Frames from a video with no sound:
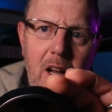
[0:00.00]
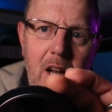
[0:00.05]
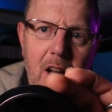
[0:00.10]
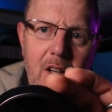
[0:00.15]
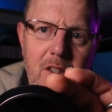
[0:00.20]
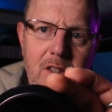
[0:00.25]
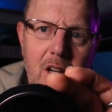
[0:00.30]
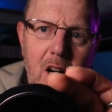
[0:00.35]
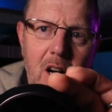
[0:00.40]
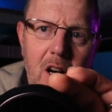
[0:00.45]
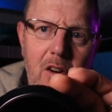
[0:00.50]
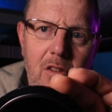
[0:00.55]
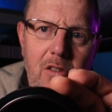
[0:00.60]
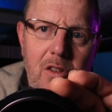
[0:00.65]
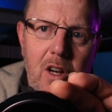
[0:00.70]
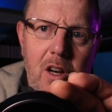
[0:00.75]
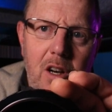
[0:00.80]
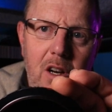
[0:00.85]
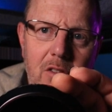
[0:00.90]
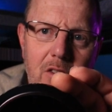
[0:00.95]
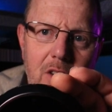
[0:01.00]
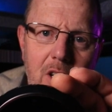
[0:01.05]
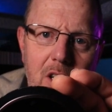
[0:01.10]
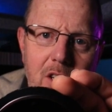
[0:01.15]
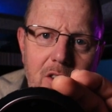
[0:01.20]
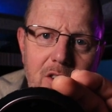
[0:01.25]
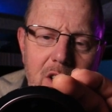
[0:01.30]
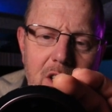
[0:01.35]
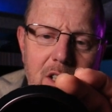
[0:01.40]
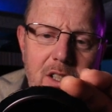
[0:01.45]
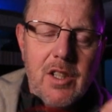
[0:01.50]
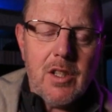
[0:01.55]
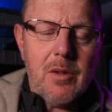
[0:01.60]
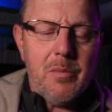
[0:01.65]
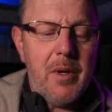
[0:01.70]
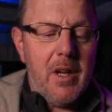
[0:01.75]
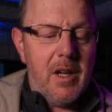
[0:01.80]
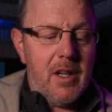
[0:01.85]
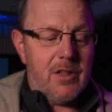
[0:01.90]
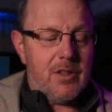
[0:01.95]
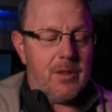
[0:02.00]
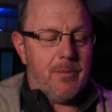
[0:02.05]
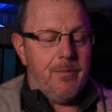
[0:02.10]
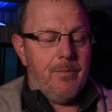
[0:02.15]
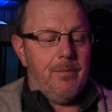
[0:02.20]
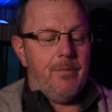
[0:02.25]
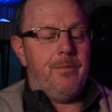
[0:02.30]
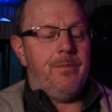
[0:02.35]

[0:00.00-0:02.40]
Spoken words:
it gets darker and darker and darker until it disappears.